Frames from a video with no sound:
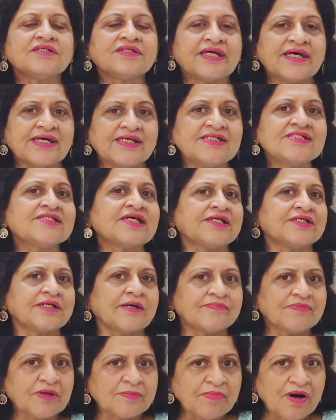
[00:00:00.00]
then set
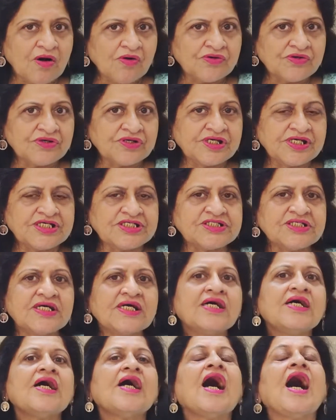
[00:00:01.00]
up the boundaries,
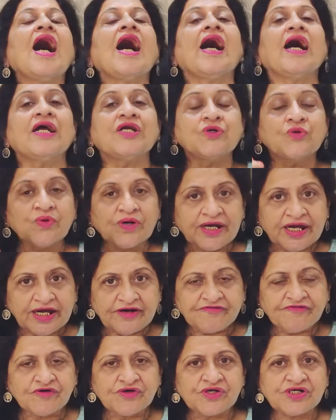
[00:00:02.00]

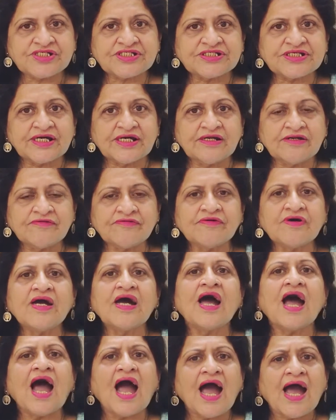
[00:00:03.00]
advocate for yourself.
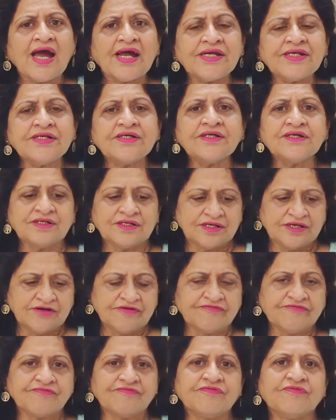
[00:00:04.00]
And
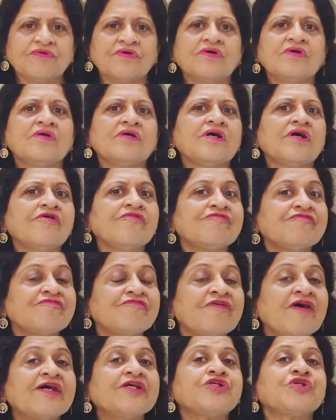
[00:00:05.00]
if
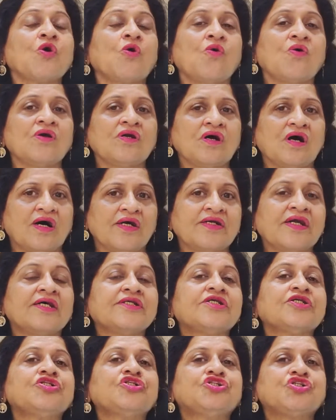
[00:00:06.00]
at all
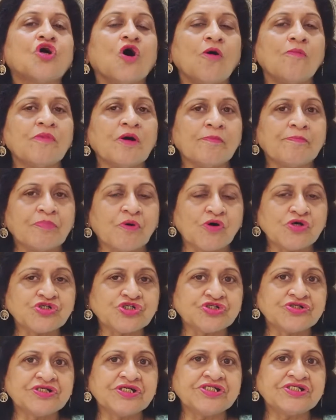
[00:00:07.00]
another job
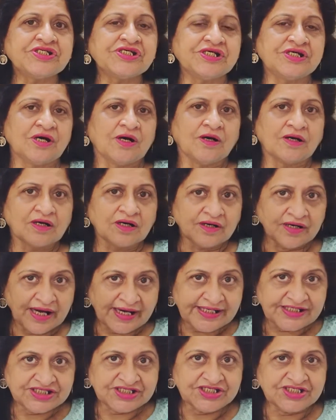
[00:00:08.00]
opportunity
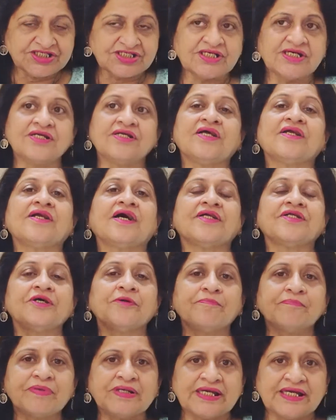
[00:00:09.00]
arises in another
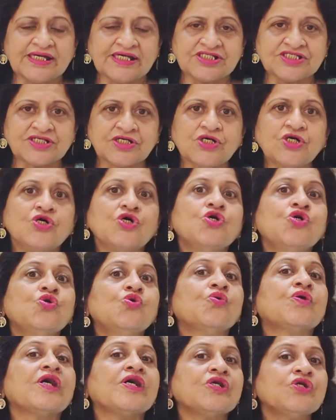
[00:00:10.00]
place,
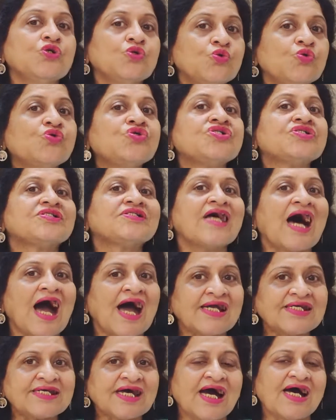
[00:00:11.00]
you can use
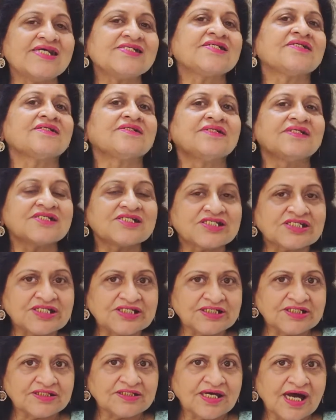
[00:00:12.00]
that as a
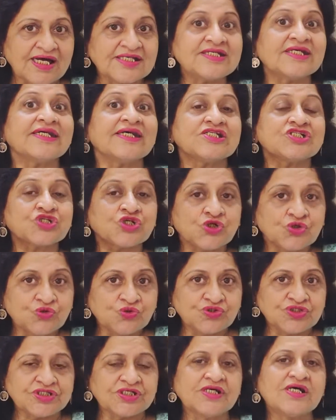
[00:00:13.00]
an
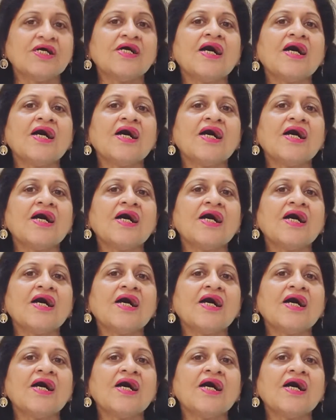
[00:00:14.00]
excuse